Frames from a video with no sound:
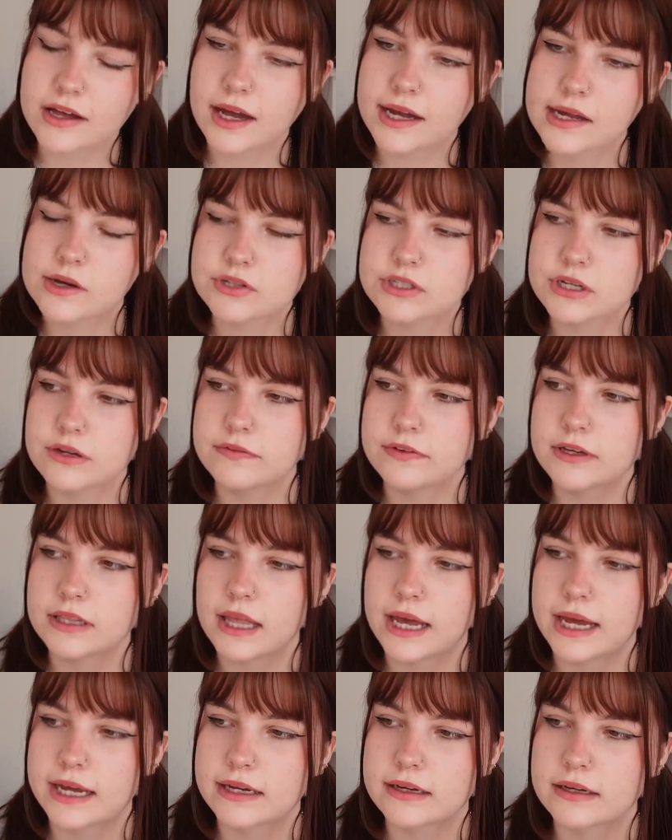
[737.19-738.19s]
I also feel
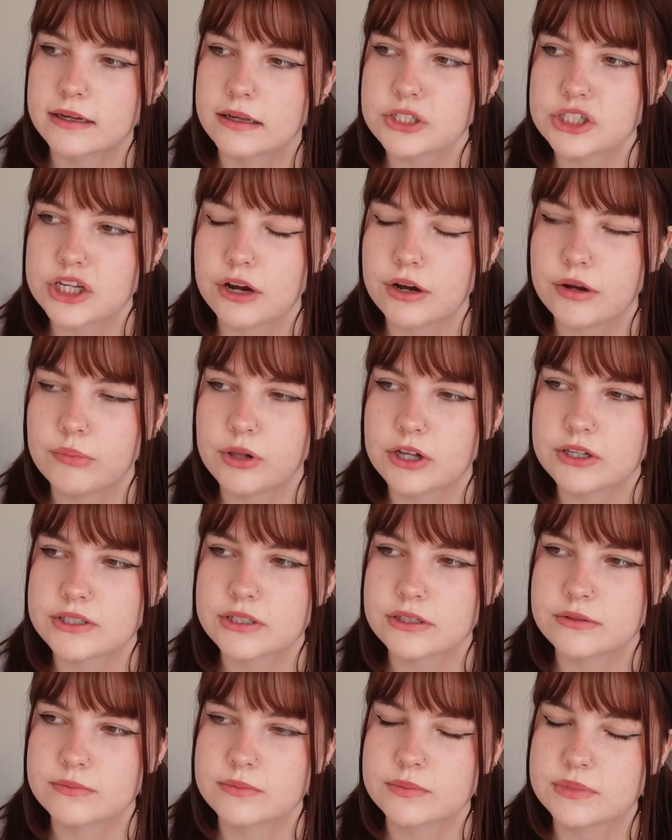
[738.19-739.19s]
like cherry
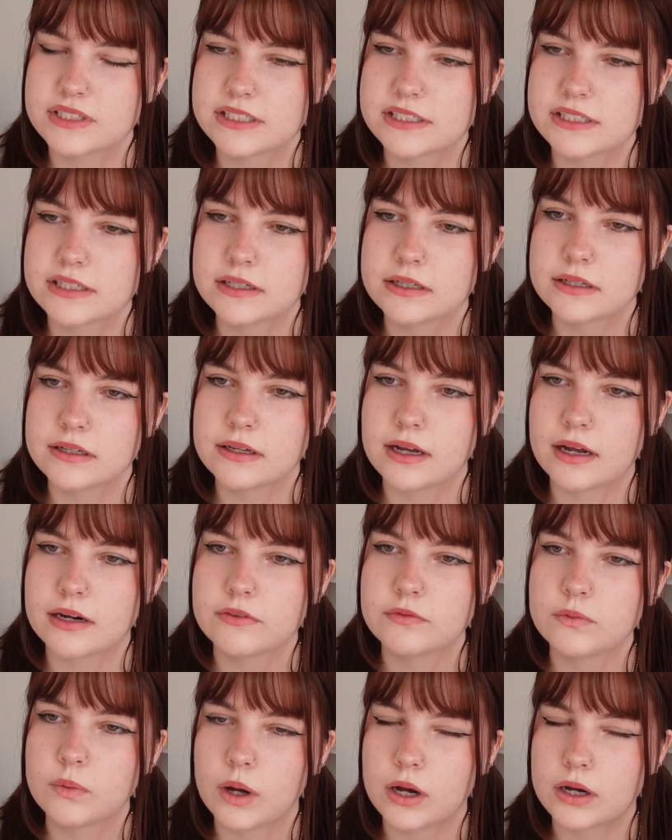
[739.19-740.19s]
blossoms kind
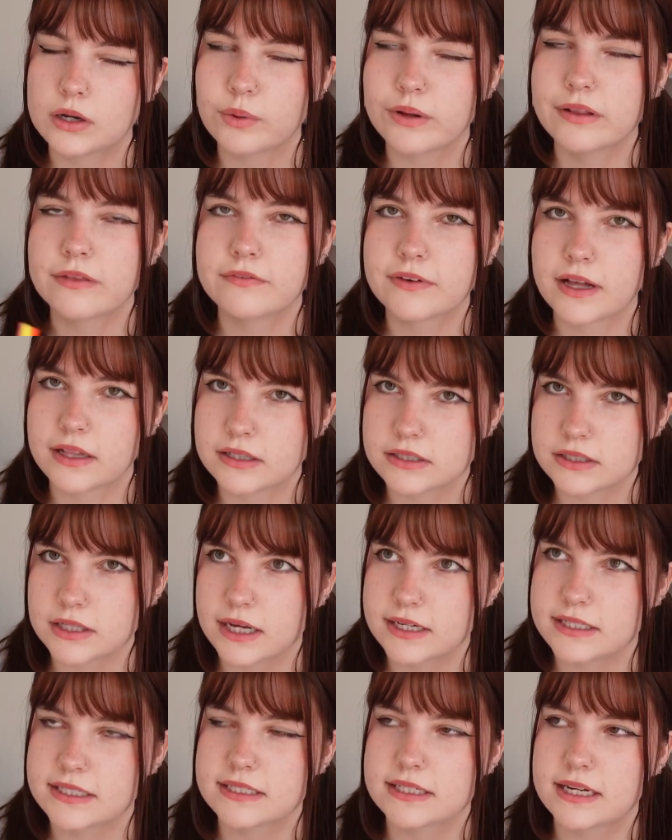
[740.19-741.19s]
of work with
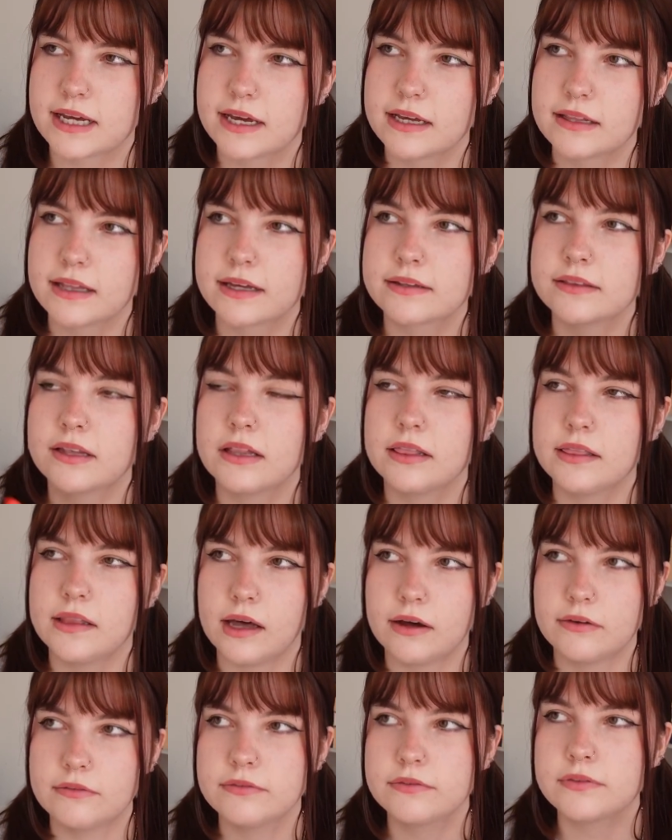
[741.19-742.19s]
Valentine's Day, like the
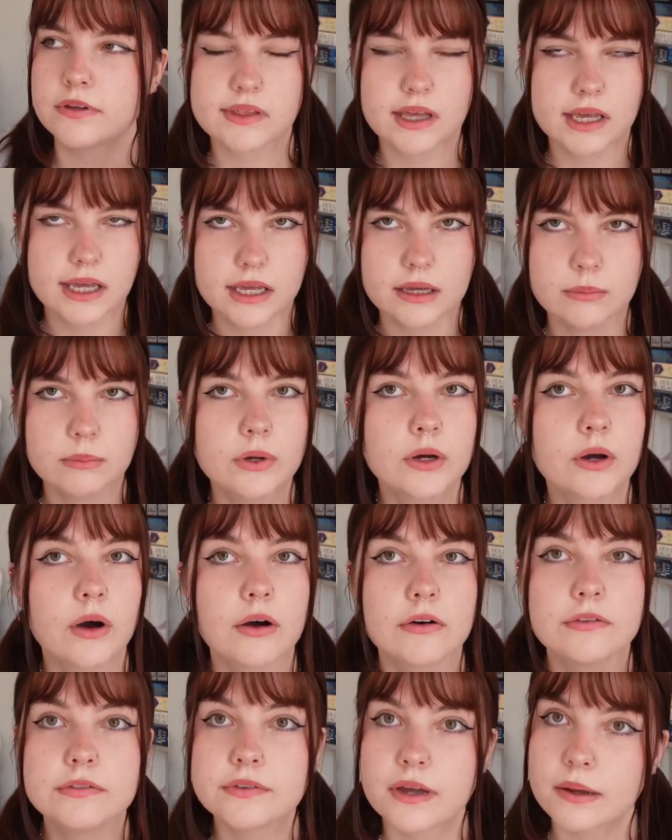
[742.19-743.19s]
love theme
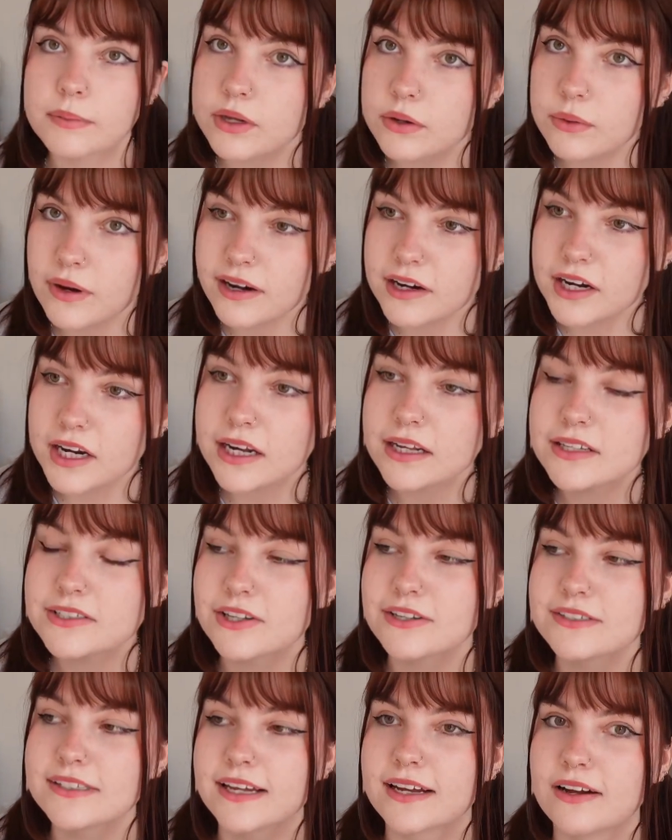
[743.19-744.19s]
of February. So I
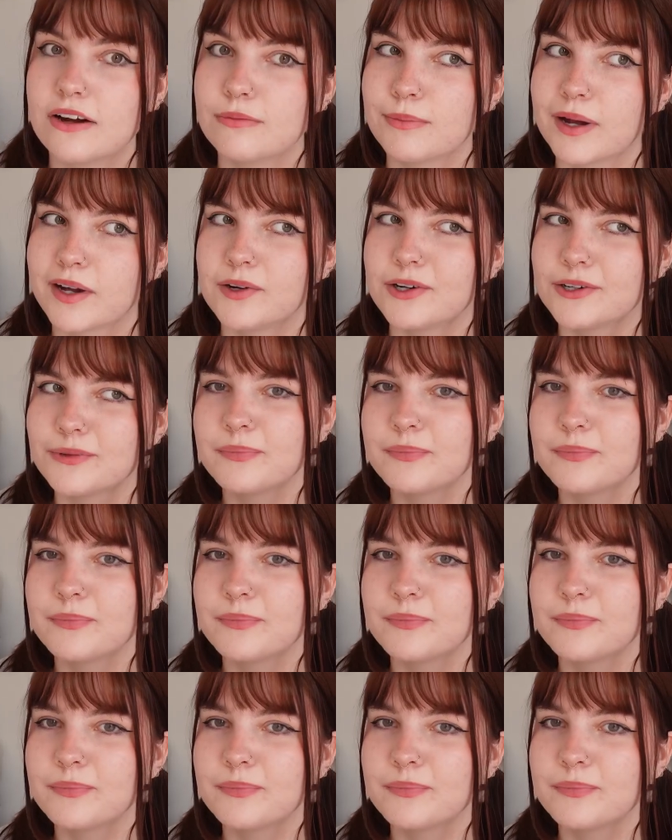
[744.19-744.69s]
was like, oh my god,